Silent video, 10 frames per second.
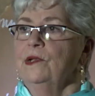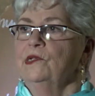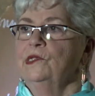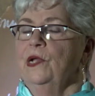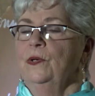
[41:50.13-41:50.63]

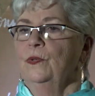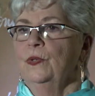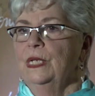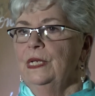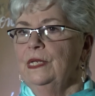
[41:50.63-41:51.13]

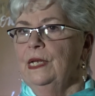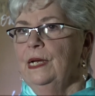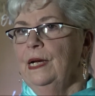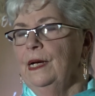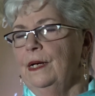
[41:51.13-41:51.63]
So
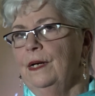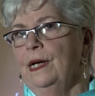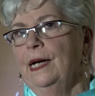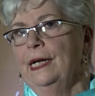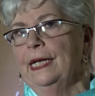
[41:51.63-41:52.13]

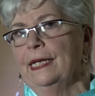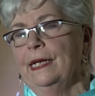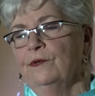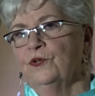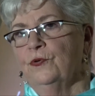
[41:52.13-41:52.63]
I
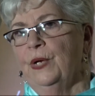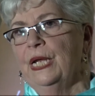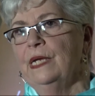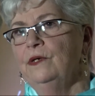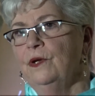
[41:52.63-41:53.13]
uh,
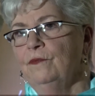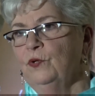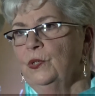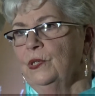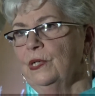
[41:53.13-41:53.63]
trained
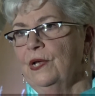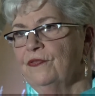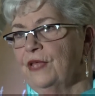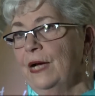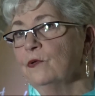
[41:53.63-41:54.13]
over a
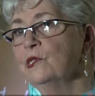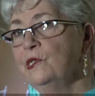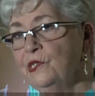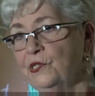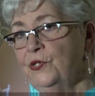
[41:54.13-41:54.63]

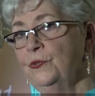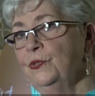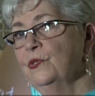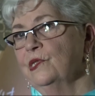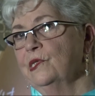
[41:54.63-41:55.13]
thousand
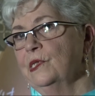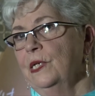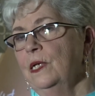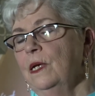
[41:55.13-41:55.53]
students,